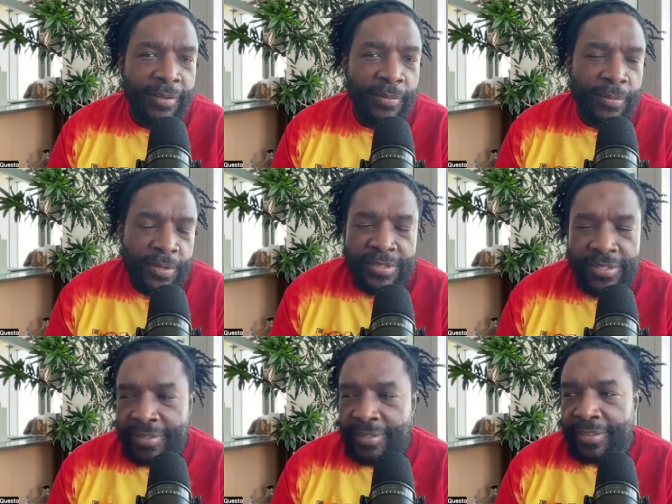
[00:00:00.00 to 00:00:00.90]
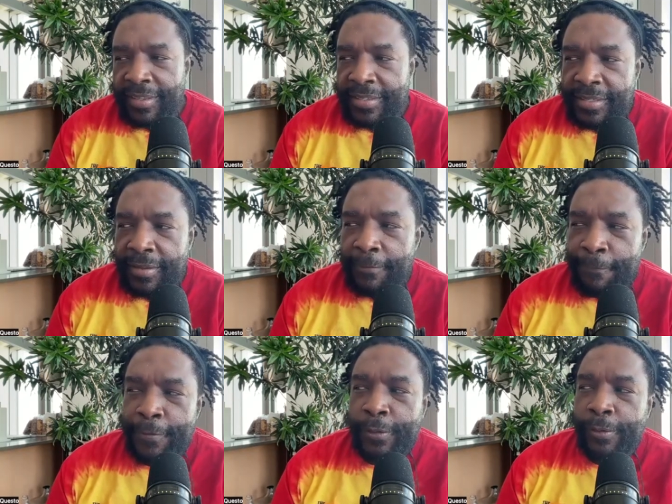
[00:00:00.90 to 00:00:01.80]
which is a
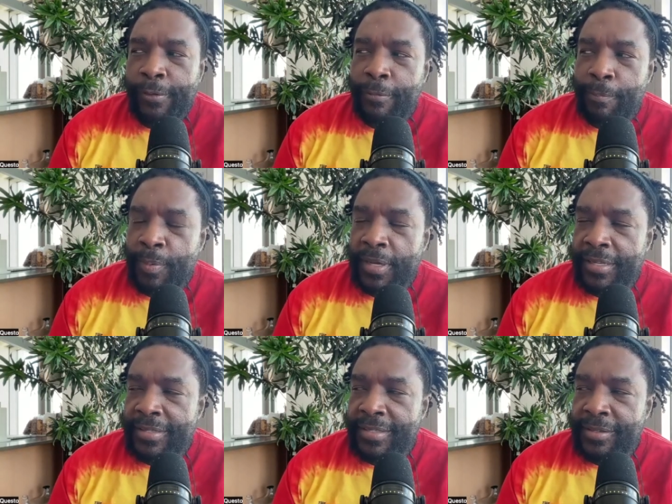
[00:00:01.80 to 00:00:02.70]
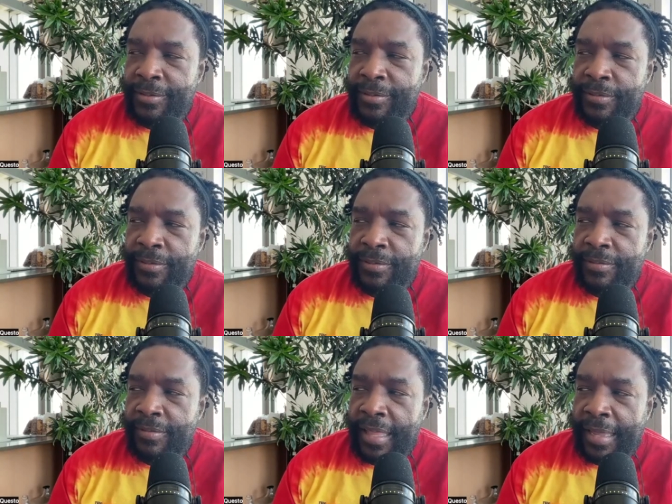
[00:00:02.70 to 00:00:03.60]
filler, but it's still
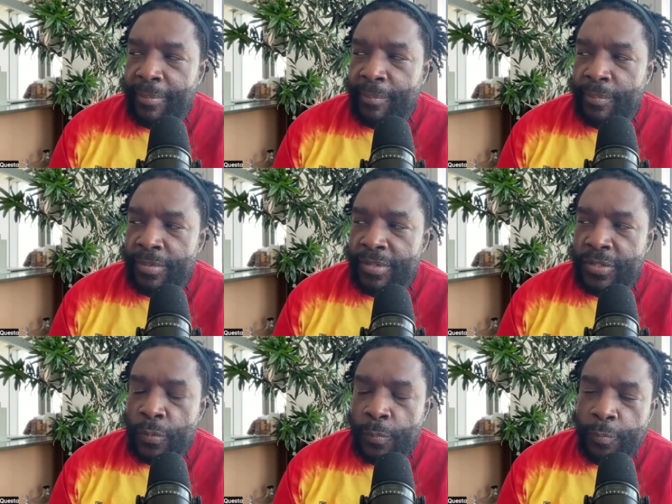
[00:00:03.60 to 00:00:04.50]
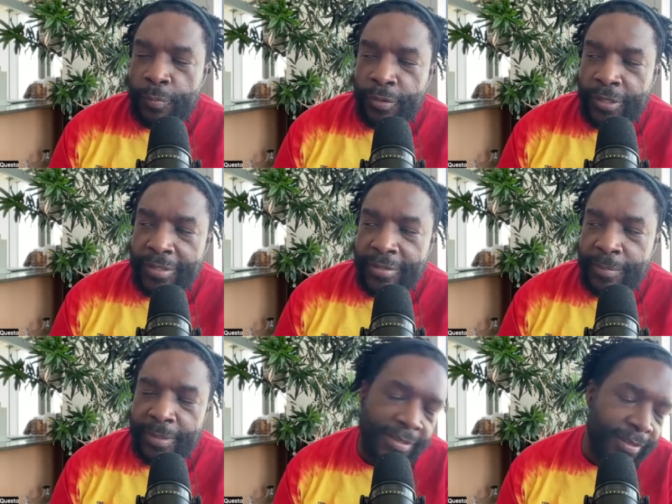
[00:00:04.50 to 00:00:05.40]
like super brilliant to
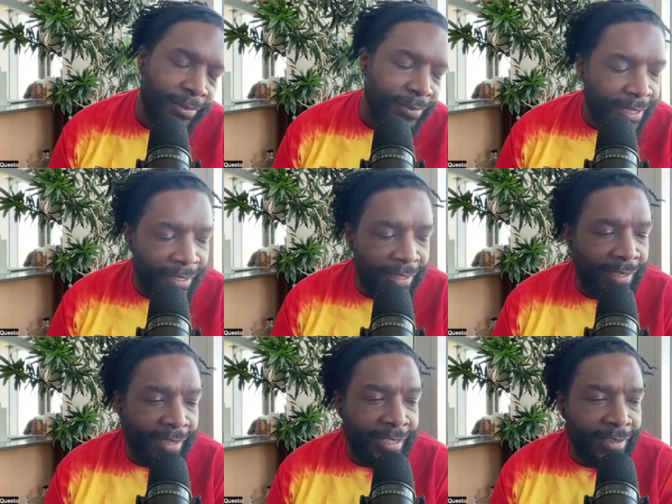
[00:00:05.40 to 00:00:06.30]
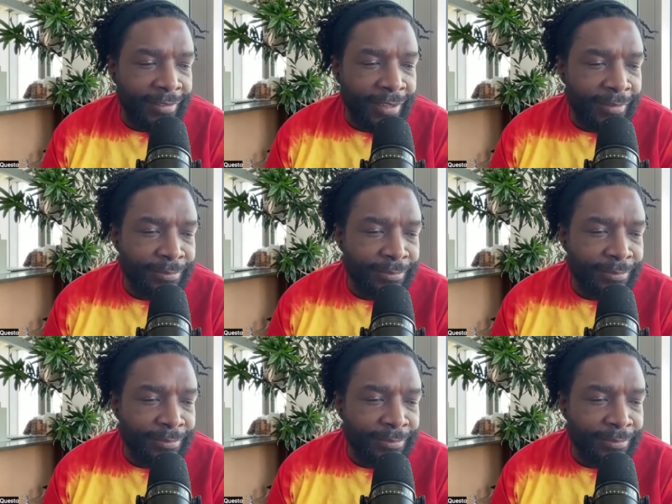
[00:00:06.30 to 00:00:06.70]
me. So I, I like it a lot.